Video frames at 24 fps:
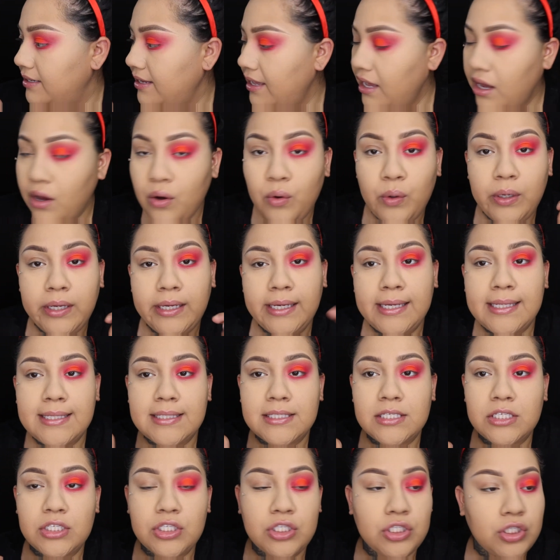Now to get
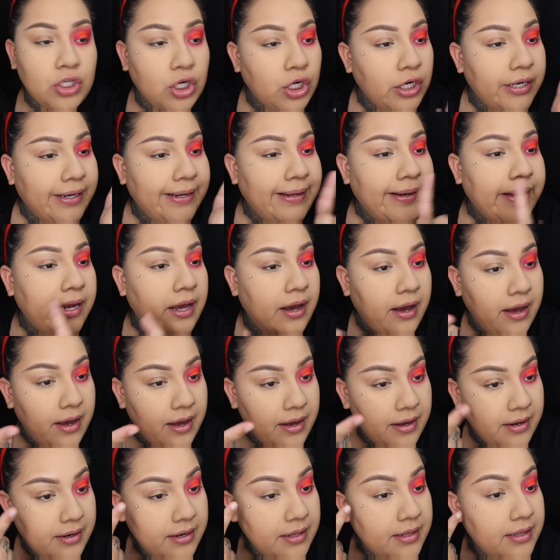started
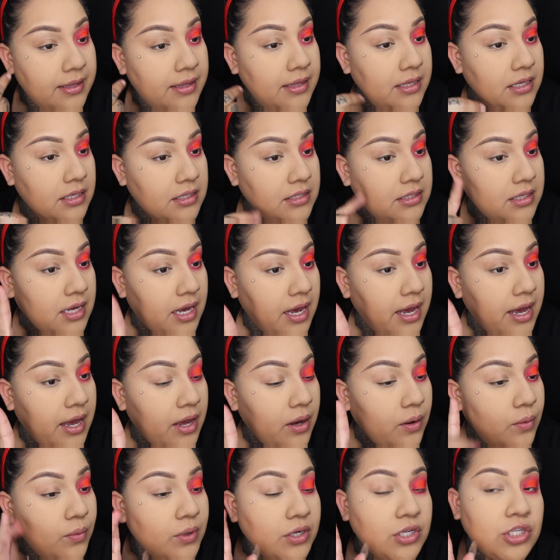on this eye,
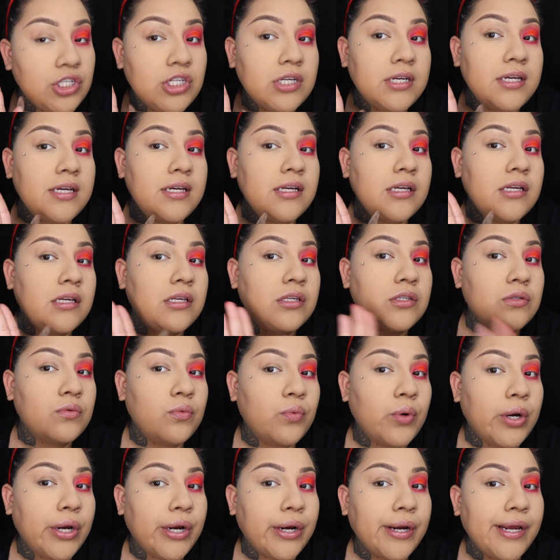which is
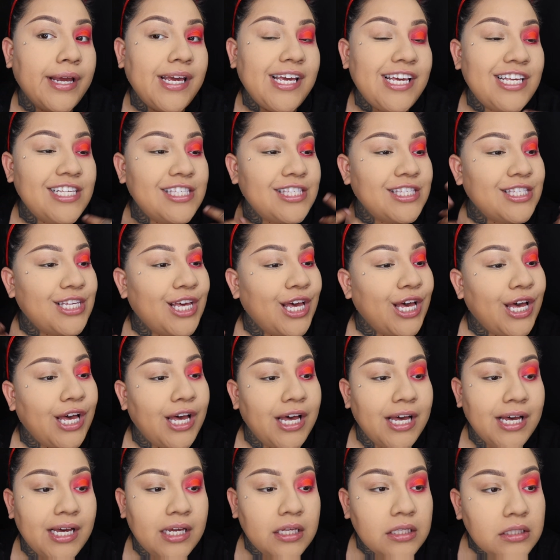where he's
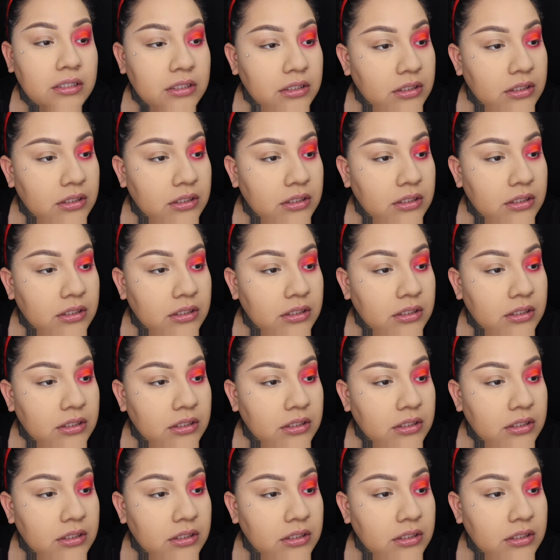cut